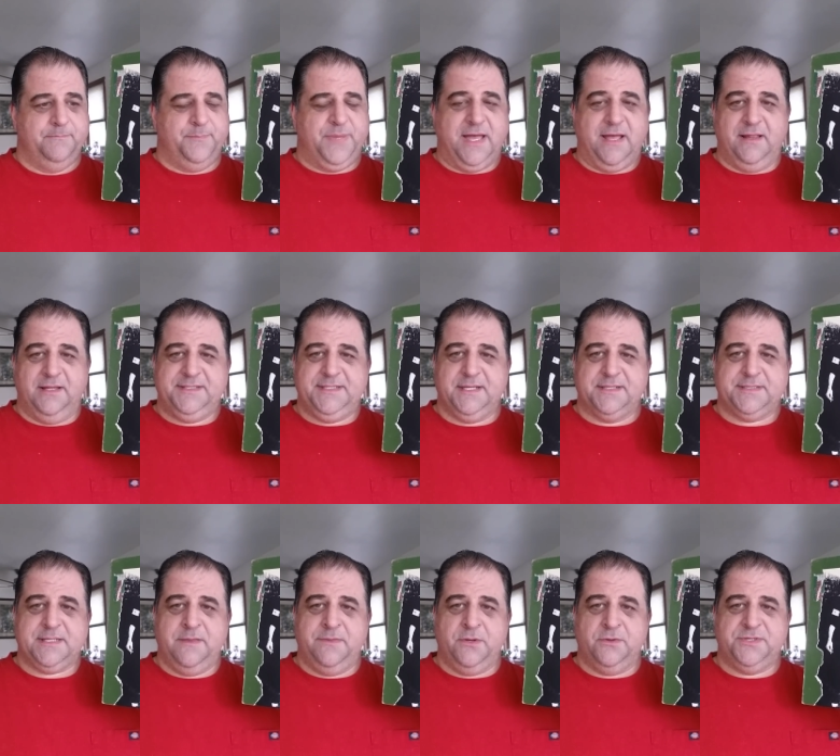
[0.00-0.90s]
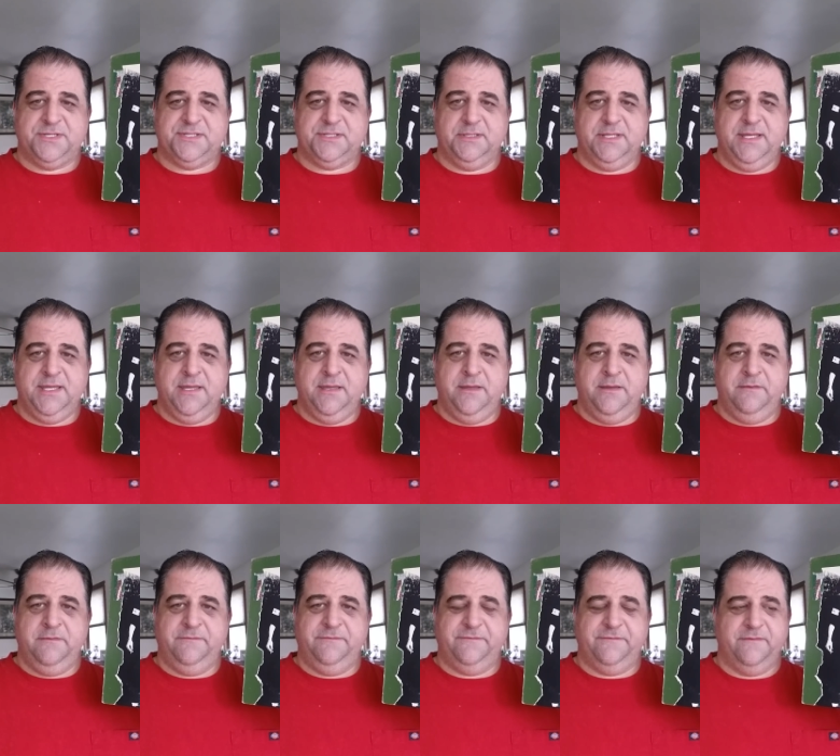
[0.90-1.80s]
politics on their
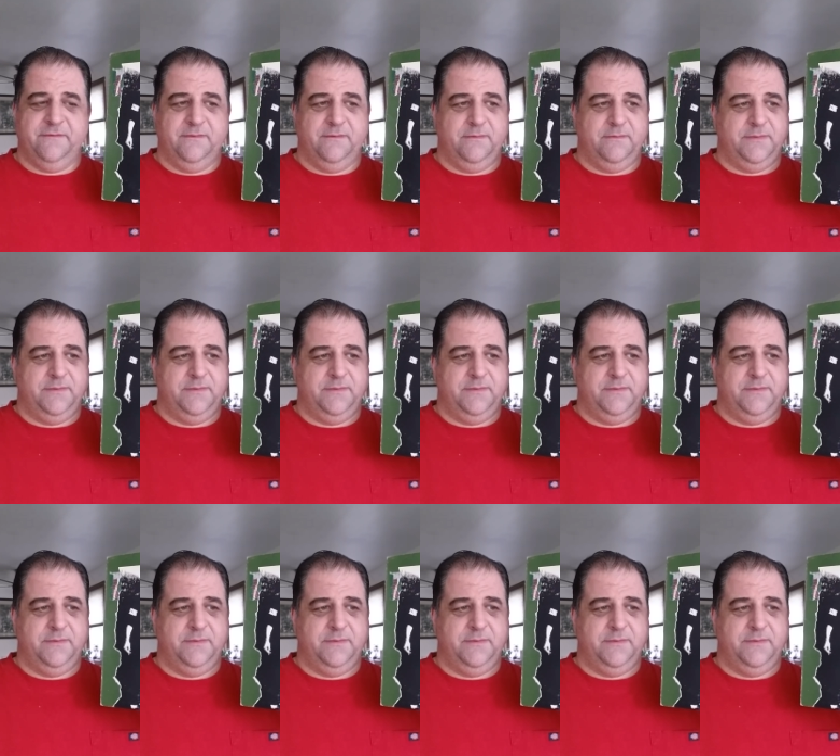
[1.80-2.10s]
sleeve.